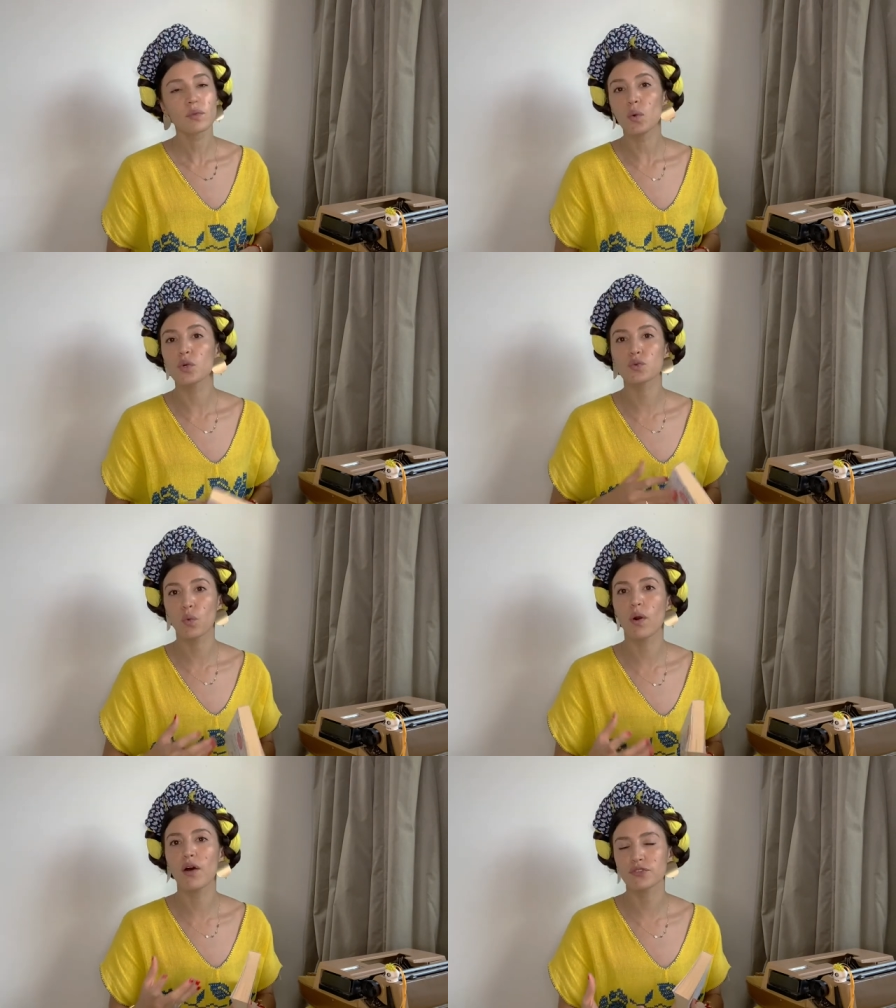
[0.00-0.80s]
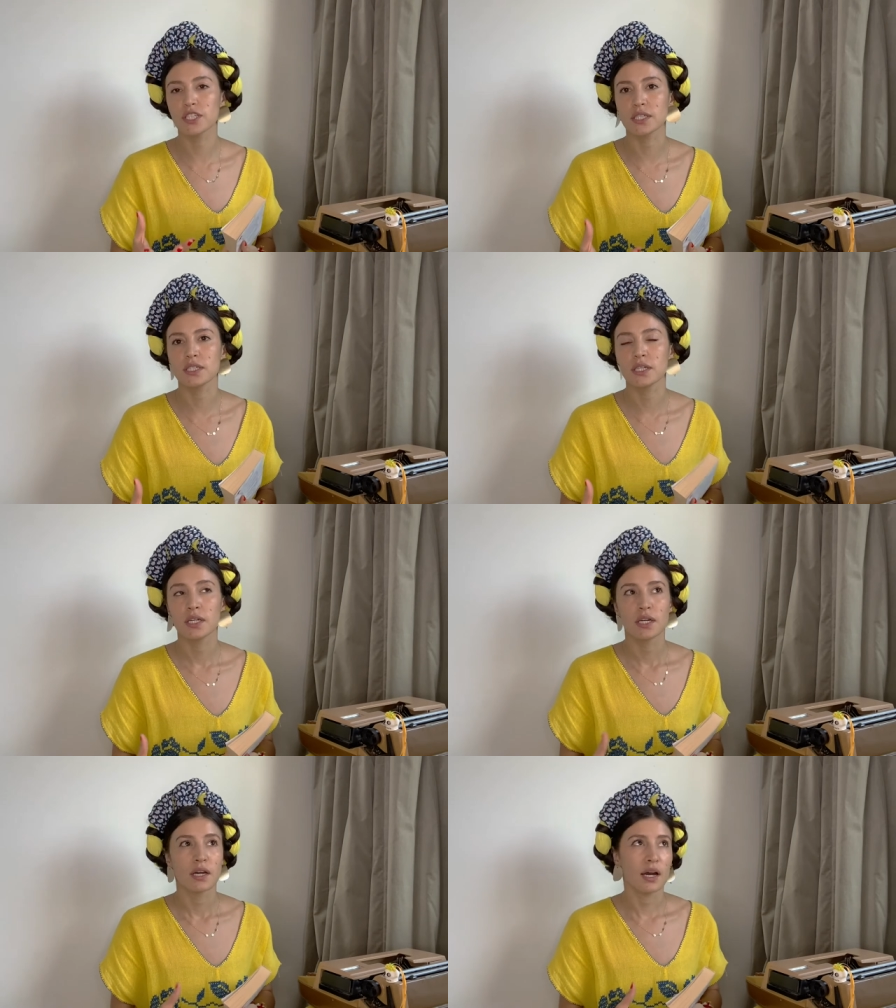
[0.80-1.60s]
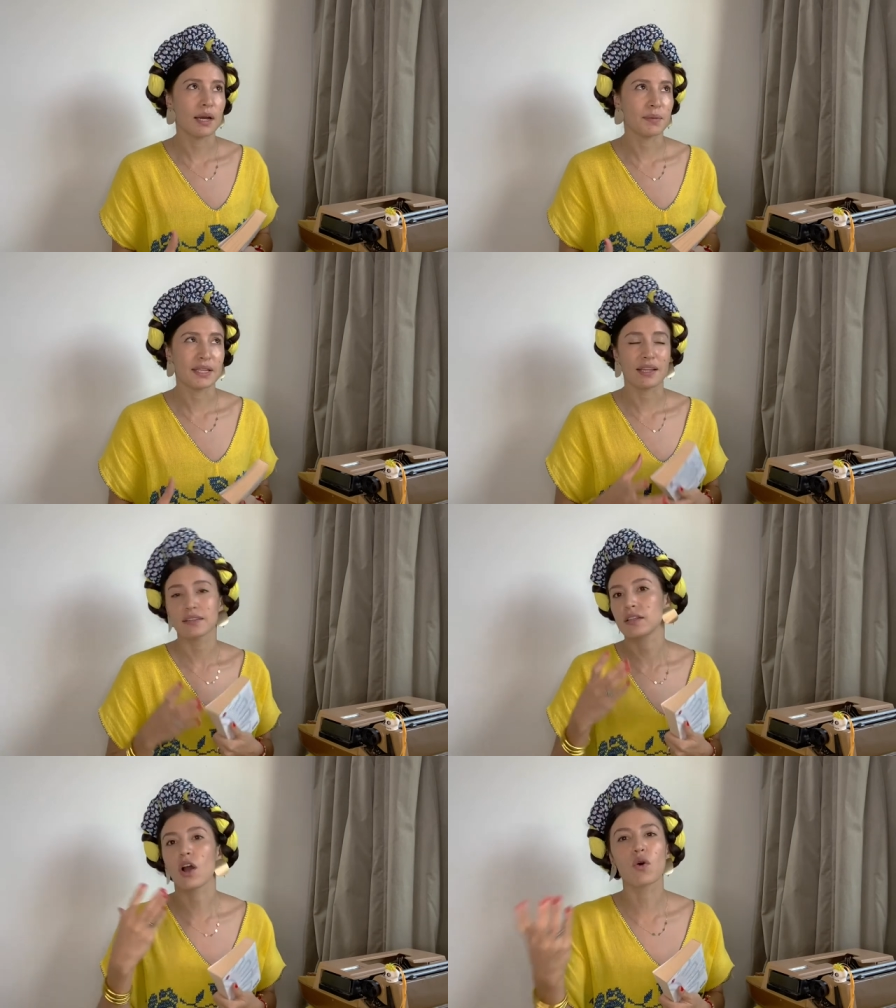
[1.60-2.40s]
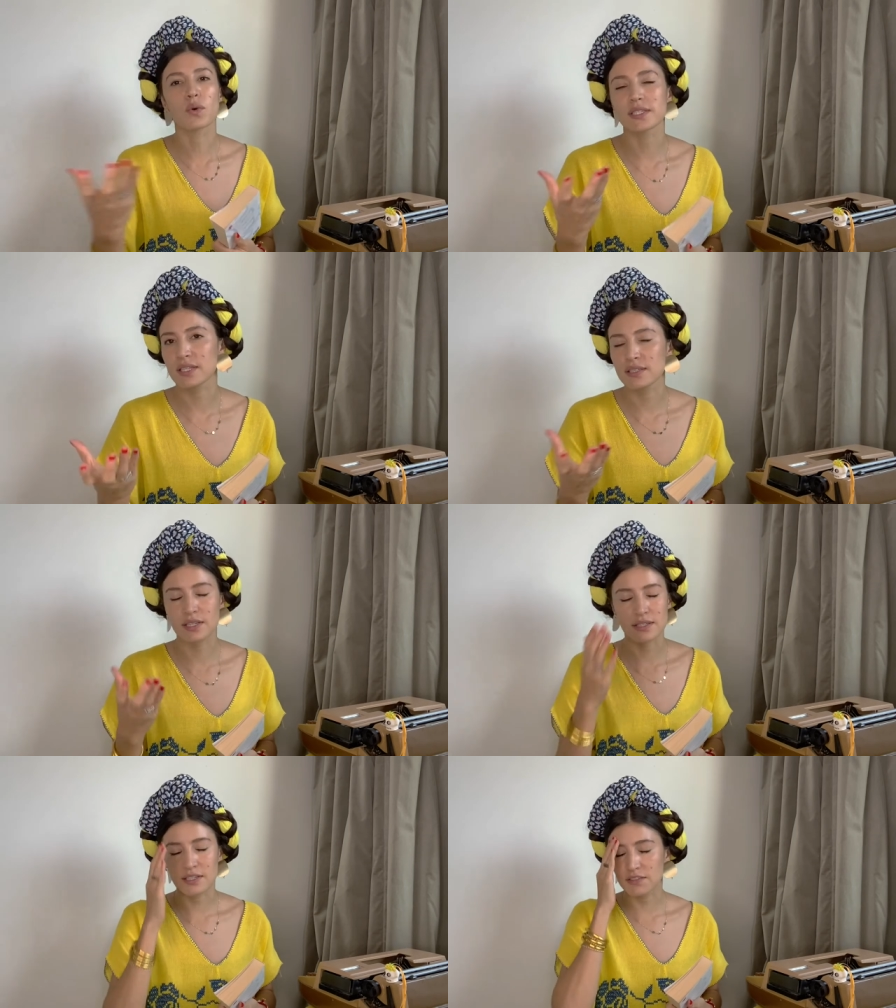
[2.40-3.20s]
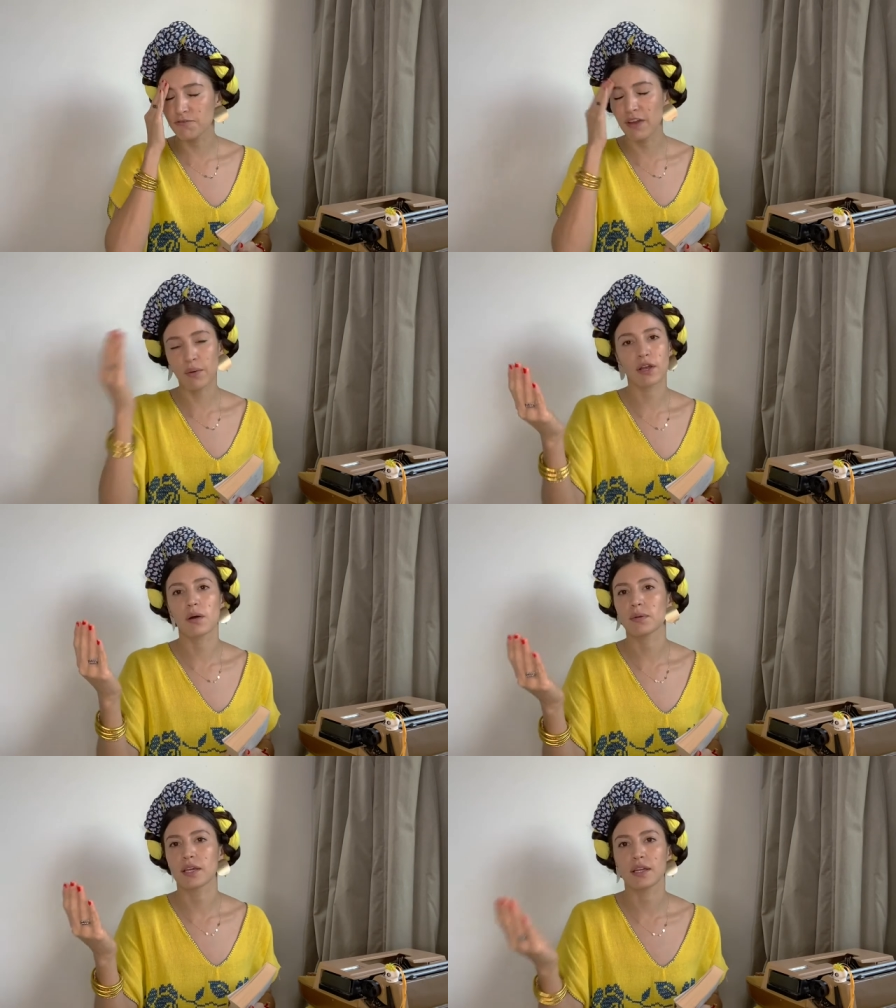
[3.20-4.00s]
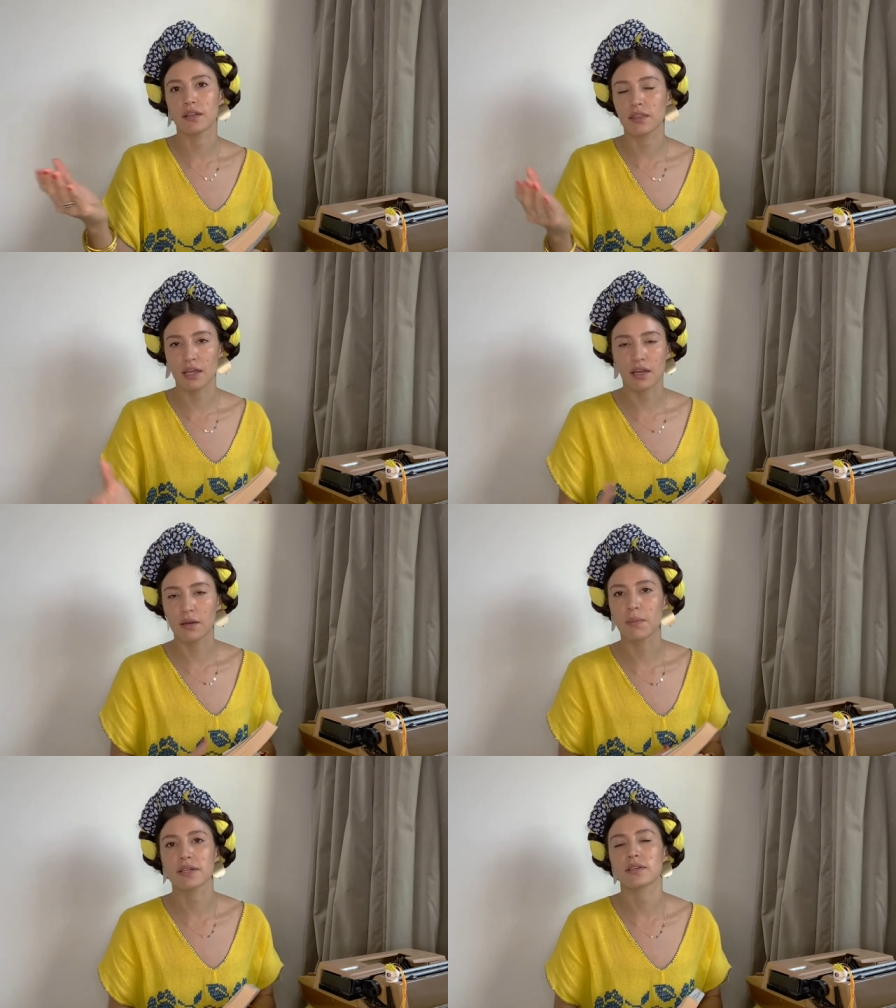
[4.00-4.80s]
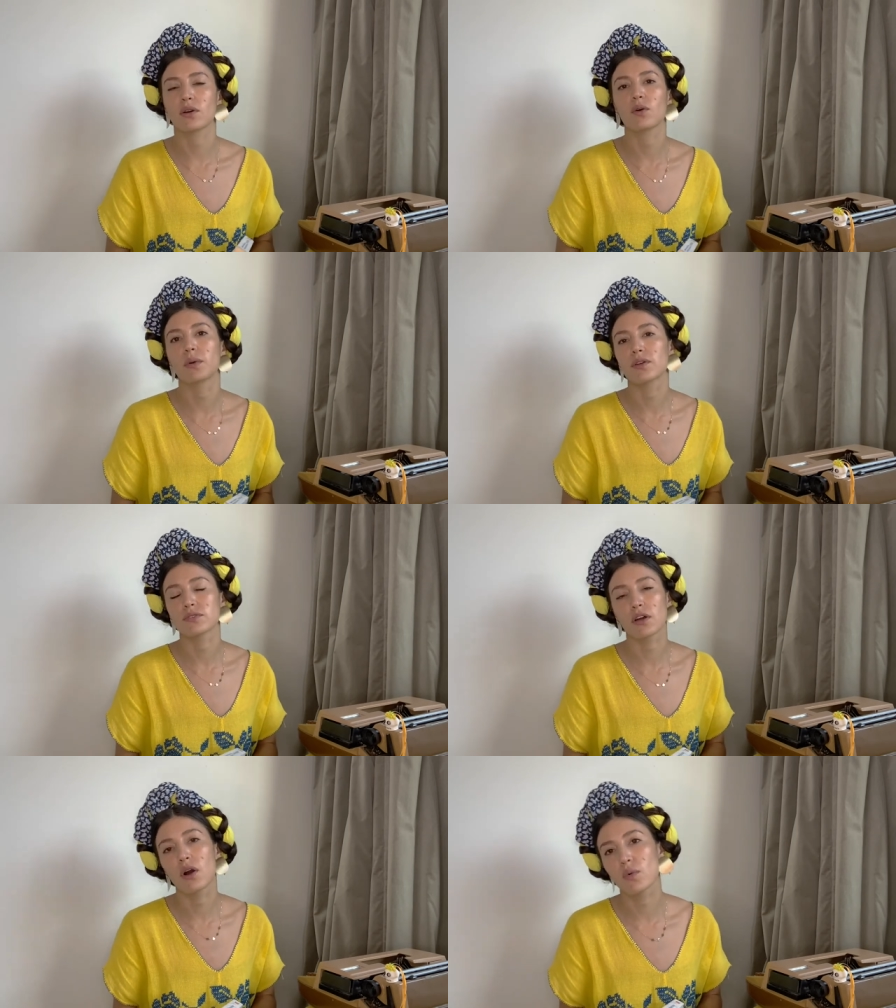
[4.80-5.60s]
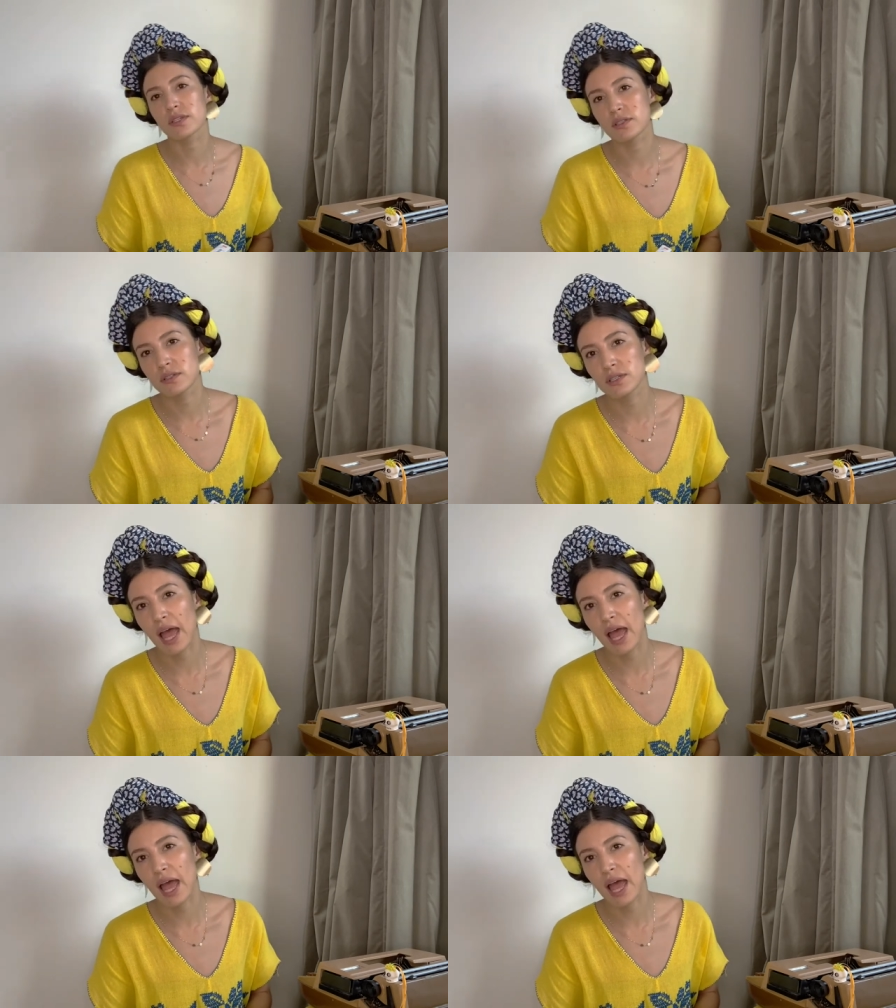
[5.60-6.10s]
which were often I mean, the, the, conquest is, is this very complicated thing in Mexico because the conquest